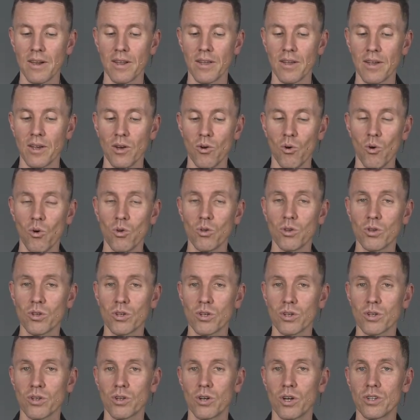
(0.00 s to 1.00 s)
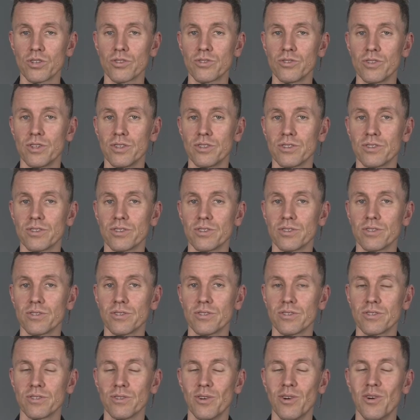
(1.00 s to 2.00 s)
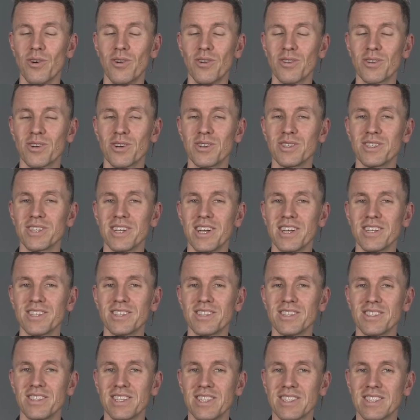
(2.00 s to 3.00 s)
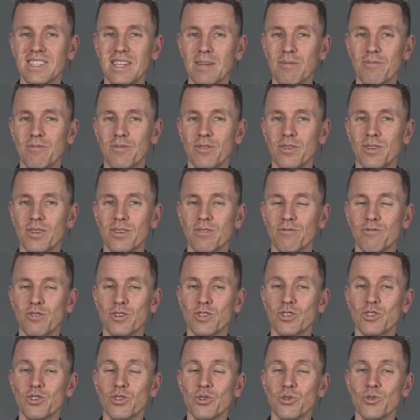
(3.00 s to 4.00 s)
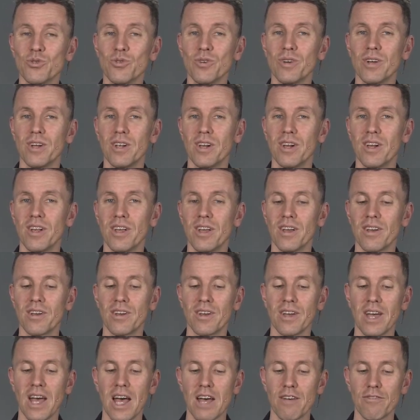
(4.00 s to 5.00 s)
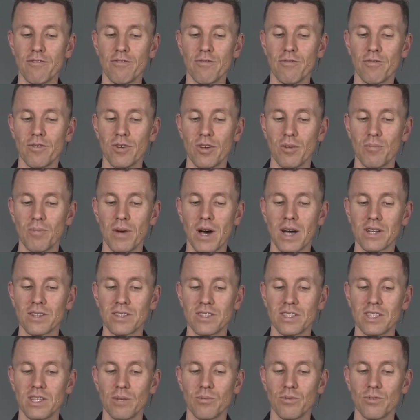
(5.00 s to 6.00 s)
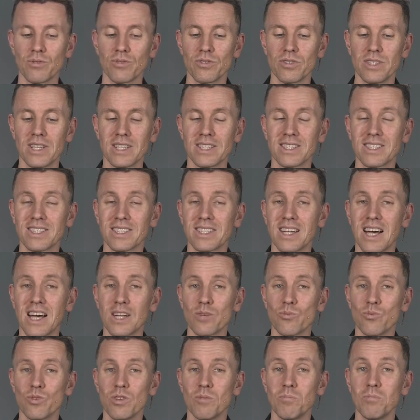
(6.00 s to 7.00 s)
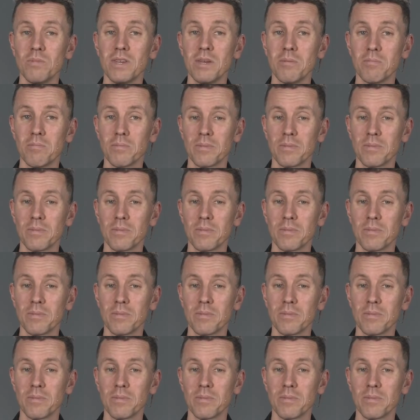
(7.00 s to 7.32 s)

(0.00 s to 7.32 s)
all consonants, so all conjugations except for the first two, have participles that start with a mim.